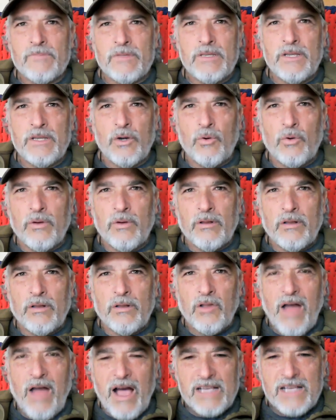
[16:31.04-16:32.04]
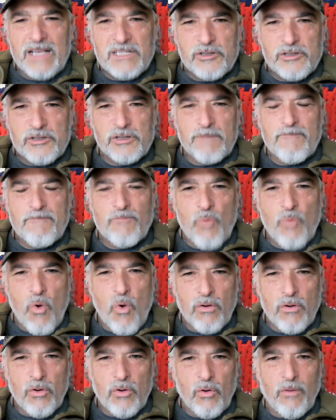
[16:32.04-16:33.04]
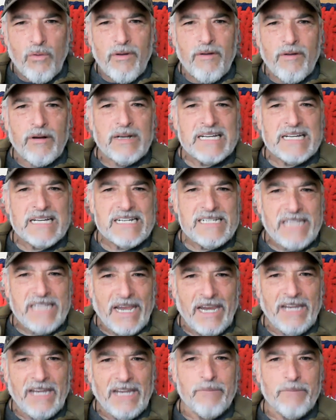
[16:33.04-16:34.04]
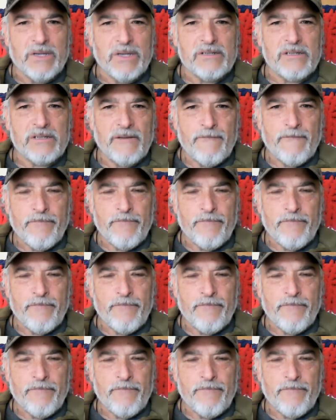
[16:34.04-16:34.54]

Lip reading: you know, lost some moral containment,